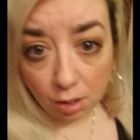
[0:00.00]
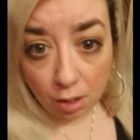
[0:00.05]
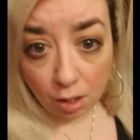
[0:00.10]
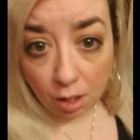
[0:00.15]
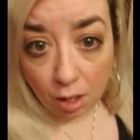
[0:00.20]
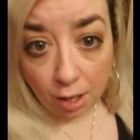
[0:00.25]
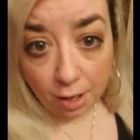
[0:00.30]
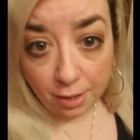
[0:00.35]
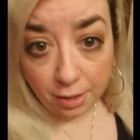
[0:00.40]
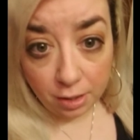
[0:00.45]

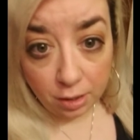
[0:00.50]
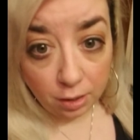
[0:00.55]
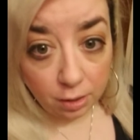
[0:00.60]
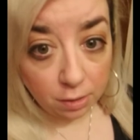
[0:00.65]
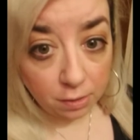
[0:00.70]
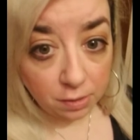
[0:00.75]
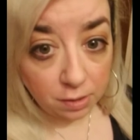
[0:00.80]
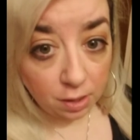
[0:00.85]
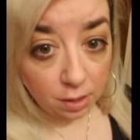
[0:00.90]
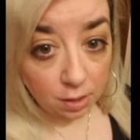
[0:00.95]
I need to
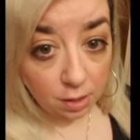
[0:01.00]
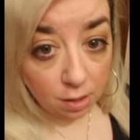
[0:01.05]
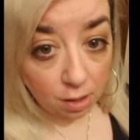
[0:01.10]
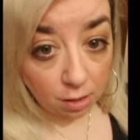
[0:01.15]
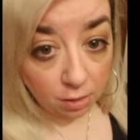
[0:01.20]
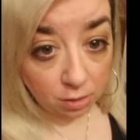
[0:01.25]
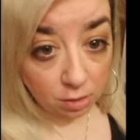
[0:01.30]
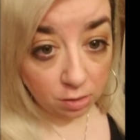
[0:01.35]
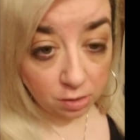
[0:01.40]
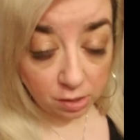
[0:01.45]
go see the
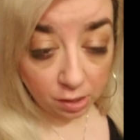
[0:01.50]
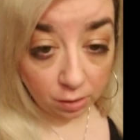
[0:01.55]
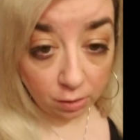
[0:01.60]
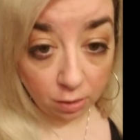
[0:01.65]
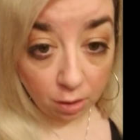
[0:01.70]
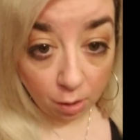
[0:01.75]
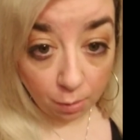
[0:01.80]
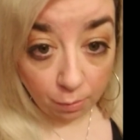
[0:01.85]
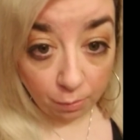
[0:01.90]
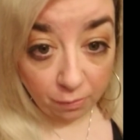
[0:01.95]
doctor so I don't
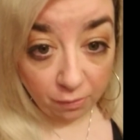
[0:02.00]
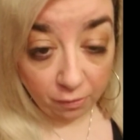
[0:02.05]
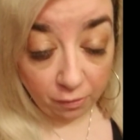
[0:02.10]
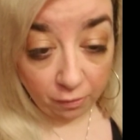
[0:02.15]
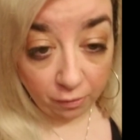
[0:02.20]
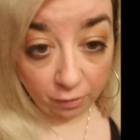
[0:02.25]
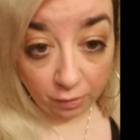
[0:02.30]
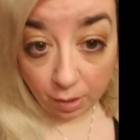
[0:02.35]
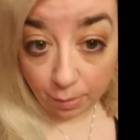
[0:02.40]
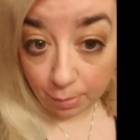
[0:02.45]
go
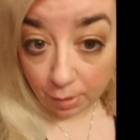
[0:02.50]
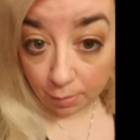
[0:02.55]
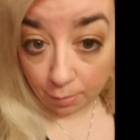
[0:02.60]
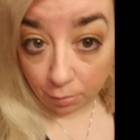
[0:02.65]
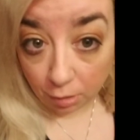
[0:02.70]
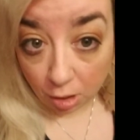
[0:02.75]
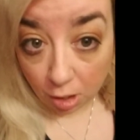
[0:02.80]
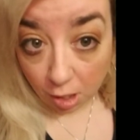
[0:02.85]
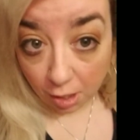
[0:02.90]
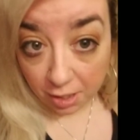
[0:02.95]
flipping
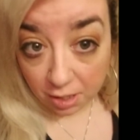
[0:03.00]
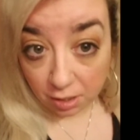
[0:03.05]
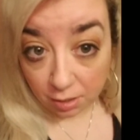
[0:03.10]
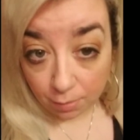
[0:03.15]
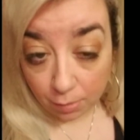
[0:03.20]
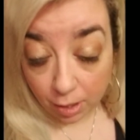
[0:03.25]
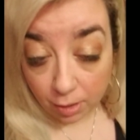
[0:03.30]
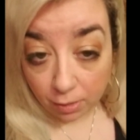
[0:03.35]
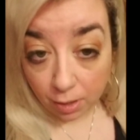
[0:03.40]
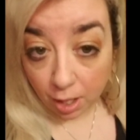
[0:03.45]
blind in
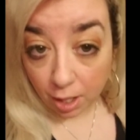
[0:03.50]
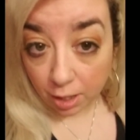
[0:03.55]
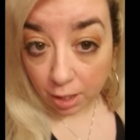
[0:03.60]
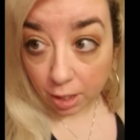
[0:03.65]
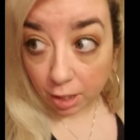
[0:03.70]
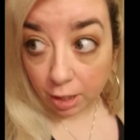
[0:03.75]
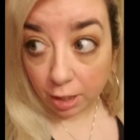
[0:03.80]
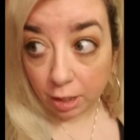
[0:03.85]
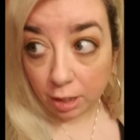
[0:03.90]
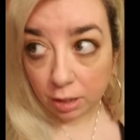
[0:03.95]
my right
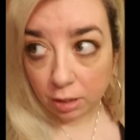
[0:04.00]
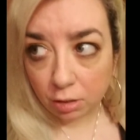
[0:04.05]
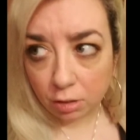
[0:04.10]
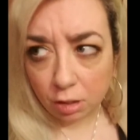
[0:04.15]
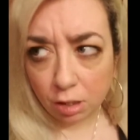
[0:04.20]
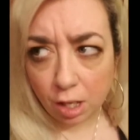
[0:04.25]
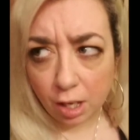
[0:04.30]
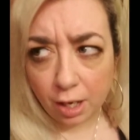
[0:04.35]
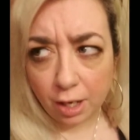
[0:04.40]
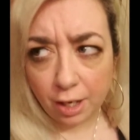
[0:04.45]
eye, and they're
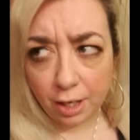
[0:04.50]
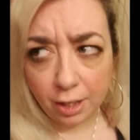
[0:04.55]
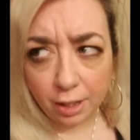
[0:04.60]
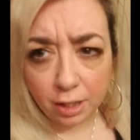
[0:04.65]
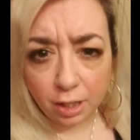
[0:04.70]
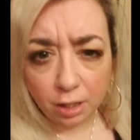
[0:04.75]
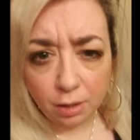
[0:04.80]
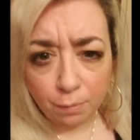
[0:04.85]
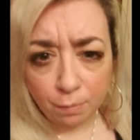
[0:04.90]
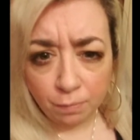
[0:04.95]
like,
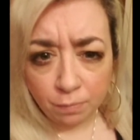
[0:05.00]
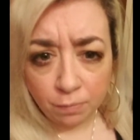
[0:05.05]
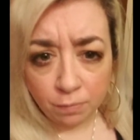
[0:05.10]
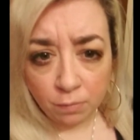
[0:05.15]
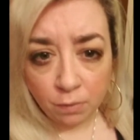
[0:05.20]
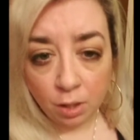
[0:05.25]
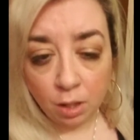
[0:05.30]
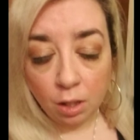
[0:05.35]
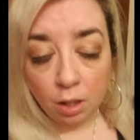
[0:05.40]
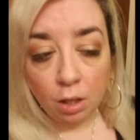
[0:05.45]

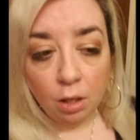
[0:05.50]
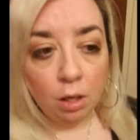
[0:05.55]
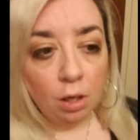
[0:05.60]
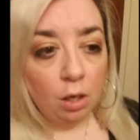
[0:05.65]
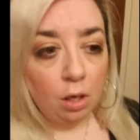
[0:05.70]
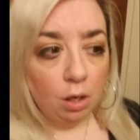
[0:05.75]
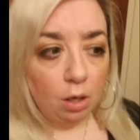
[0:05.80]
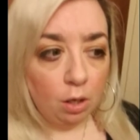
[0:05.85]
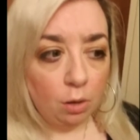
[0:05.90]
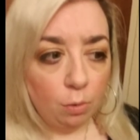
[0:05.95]

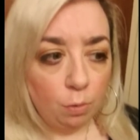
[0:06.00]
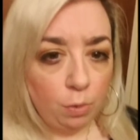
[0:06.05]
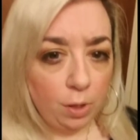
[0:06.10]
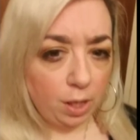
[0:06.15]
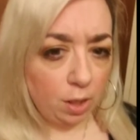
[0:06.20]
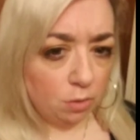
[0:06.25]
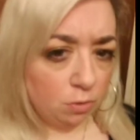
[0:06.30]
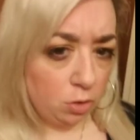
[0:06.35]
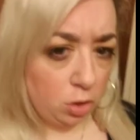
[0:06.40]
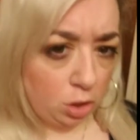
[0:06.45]
we
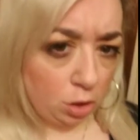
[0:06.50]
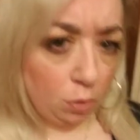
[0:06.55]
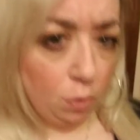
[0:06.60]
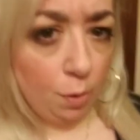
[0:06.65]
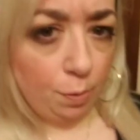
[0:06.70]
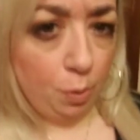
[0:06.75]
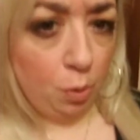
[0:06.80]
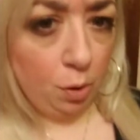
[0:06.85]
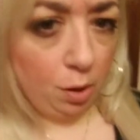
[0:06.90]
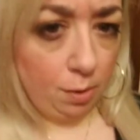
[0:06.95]
don't do
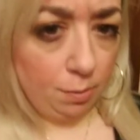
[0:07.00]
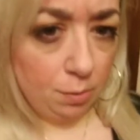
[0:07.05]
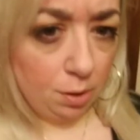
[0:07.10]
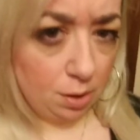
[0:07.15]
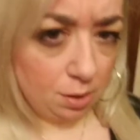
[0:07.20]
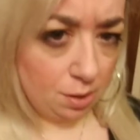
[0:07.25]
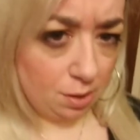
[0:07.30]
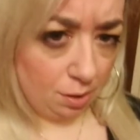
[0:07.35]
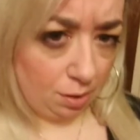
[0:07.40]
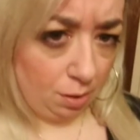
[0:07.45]

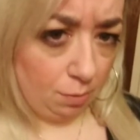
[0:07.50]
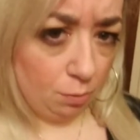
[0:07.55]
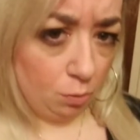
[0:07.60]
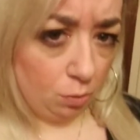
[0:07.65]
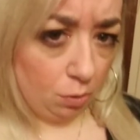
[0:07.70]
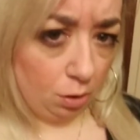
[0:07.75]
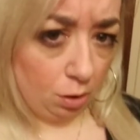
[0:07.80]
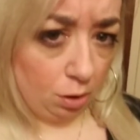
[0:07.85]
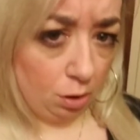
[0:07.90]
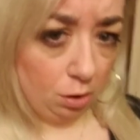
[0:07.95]
appointments
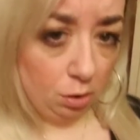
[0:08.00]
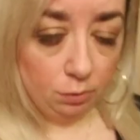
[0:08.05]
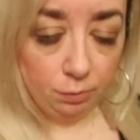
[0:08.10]
anymore.